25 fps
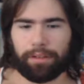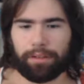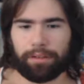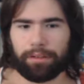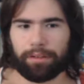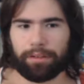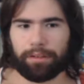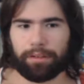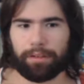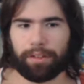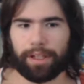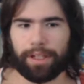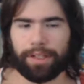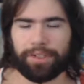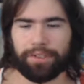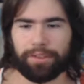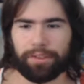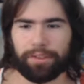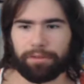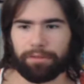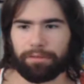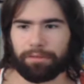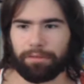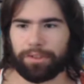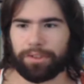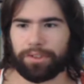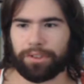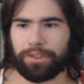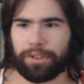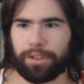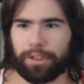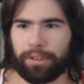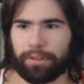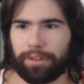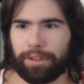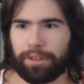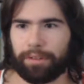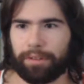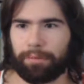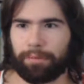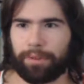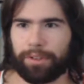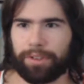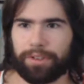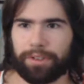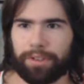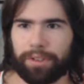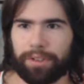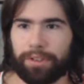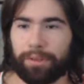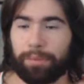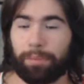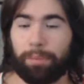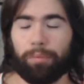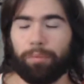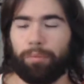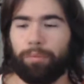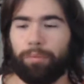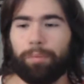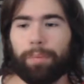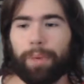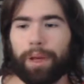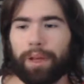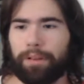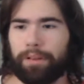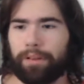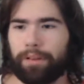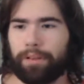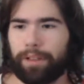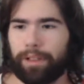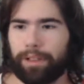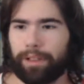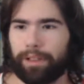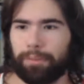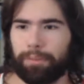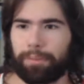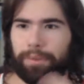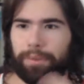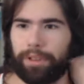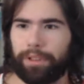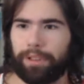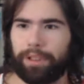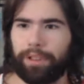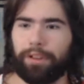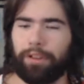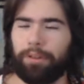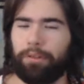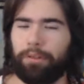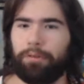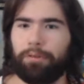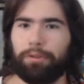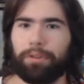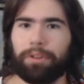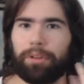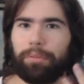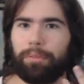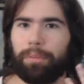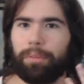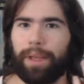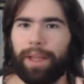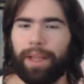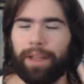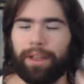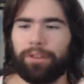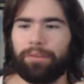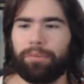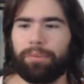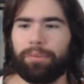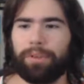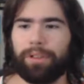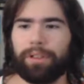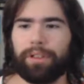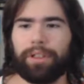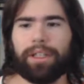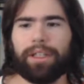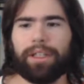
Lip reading: lesser version of it, which is better than it being, really bad, but